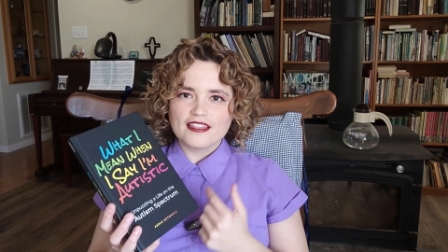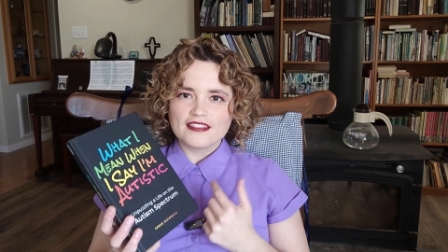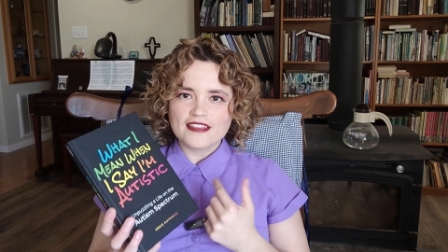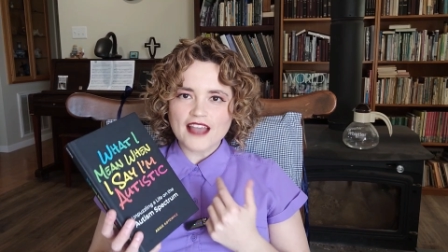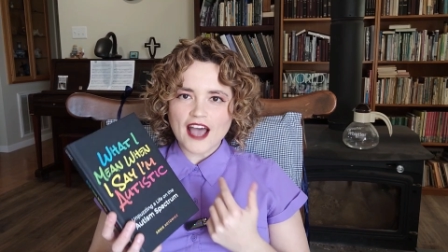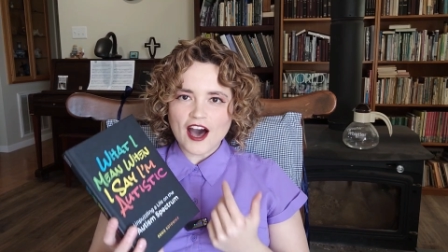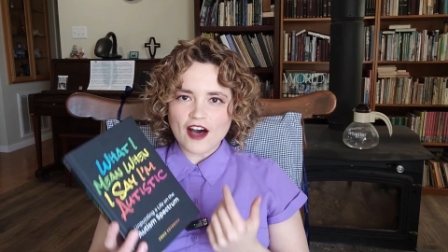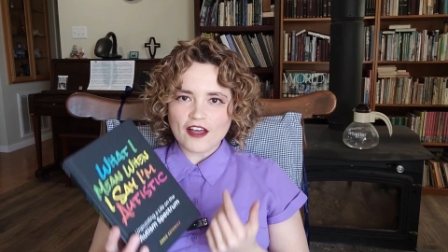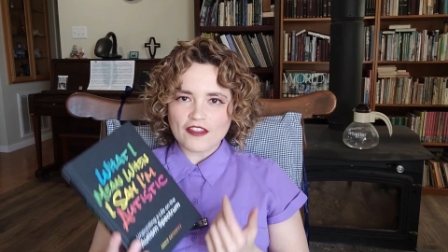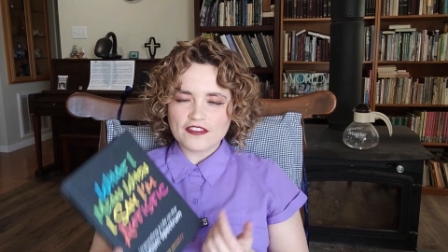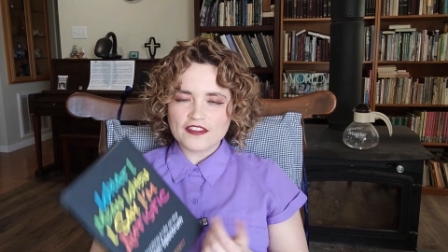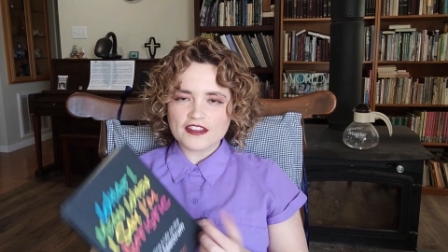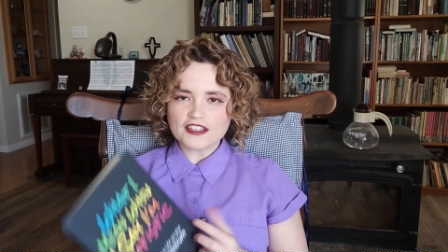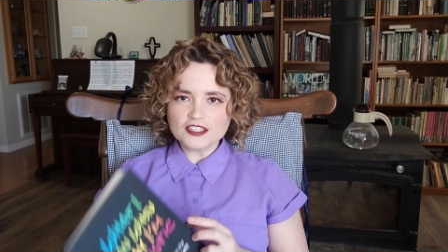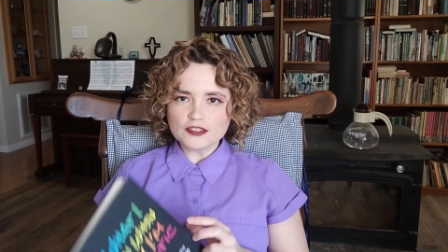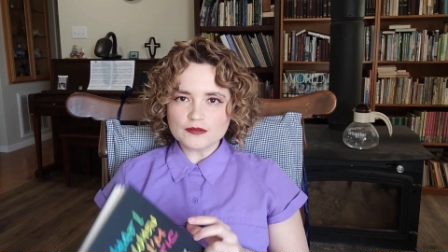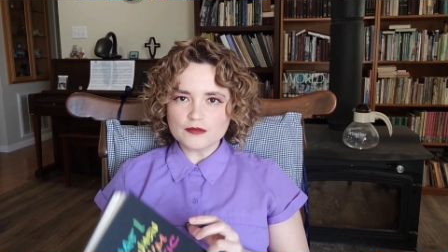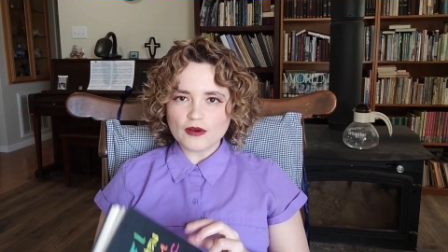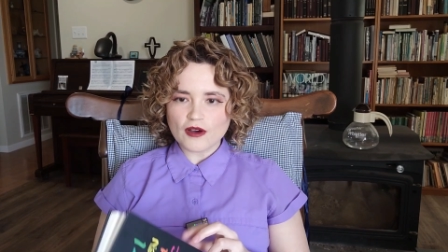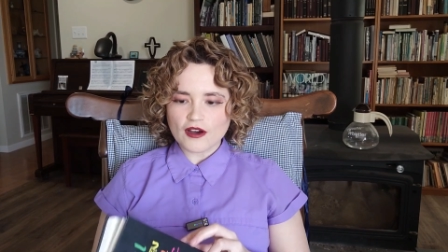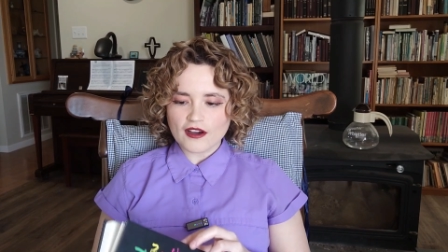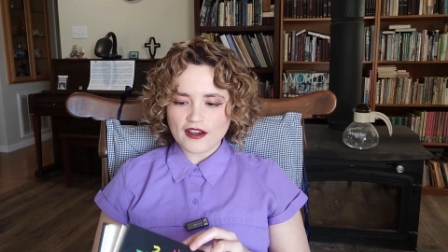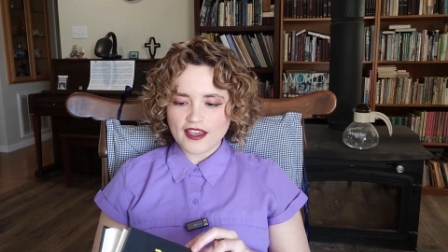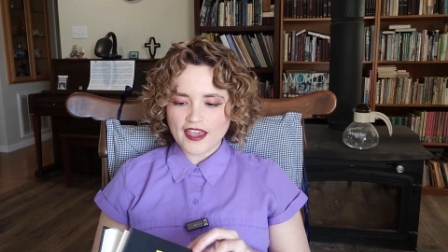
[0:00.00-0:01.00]
Now, this
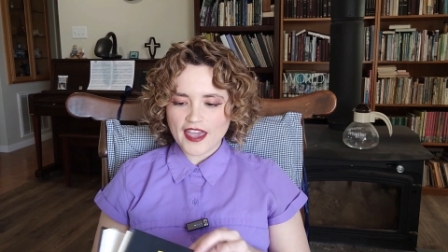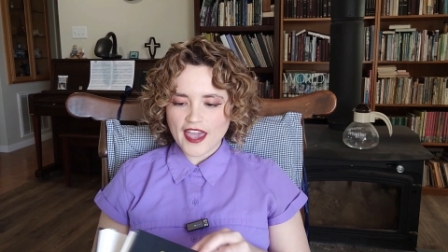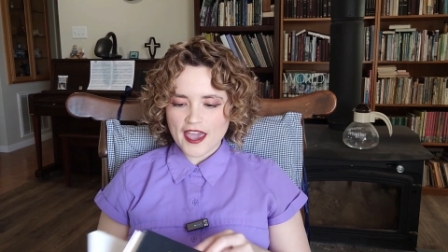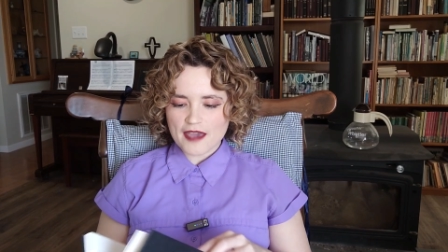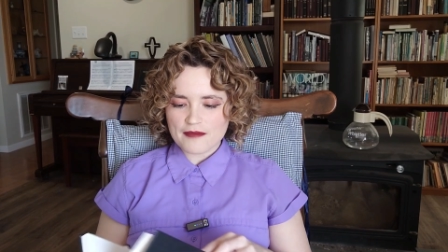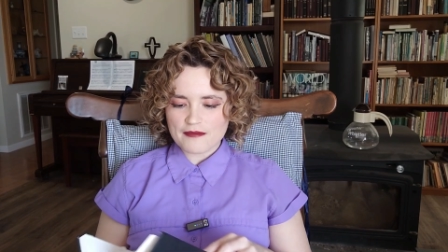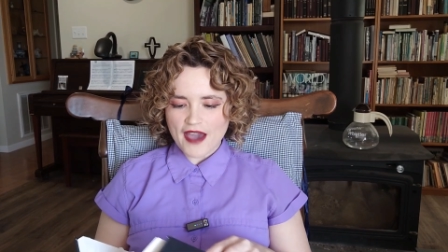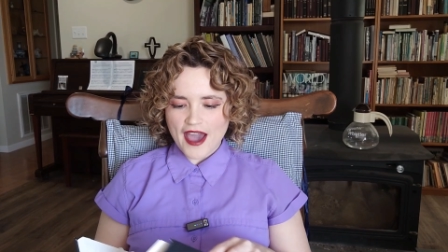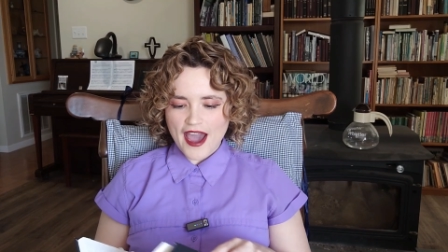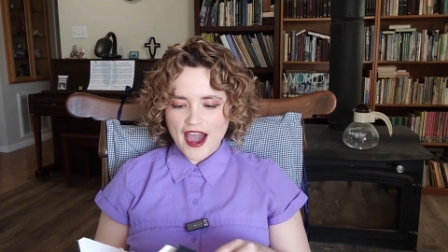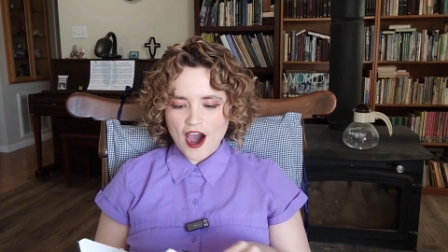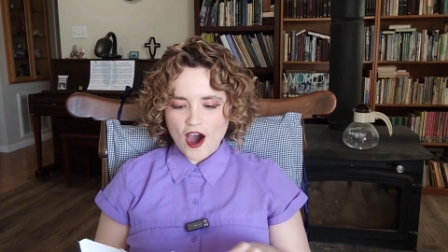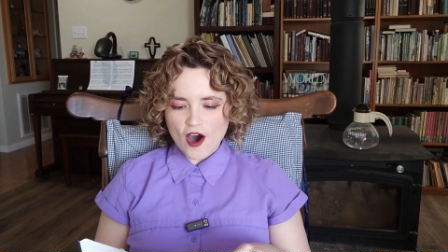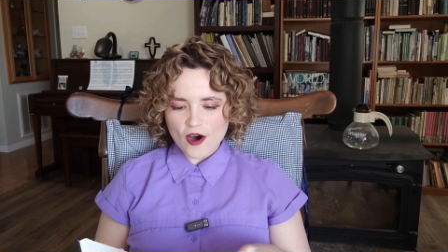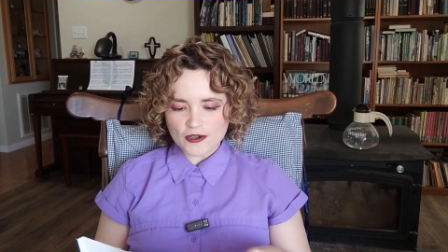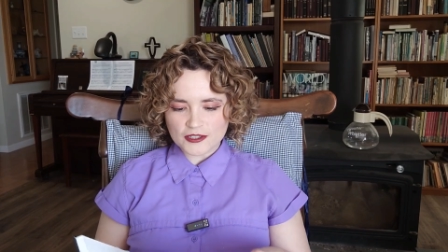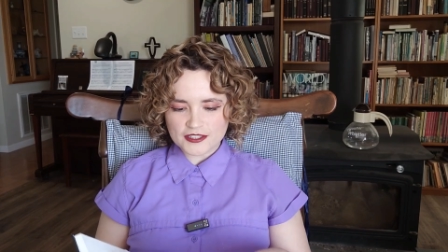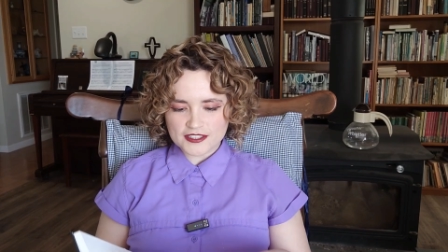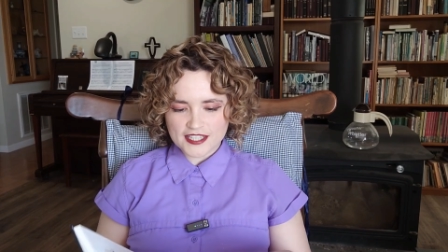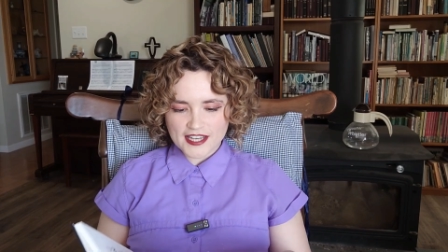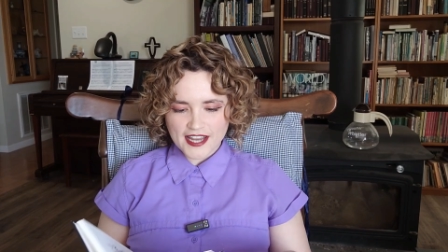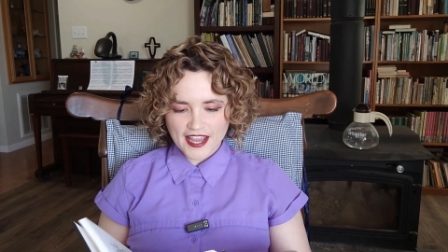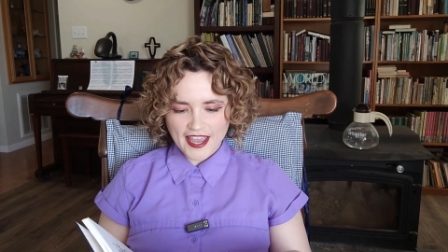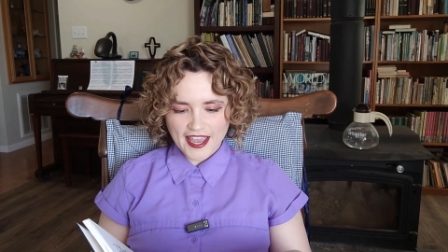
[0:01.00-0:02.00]
book came
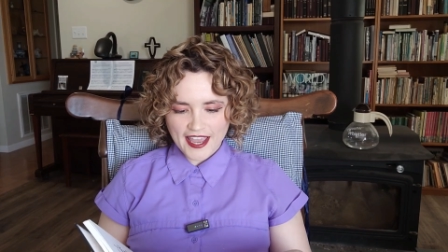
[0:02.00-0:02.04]
out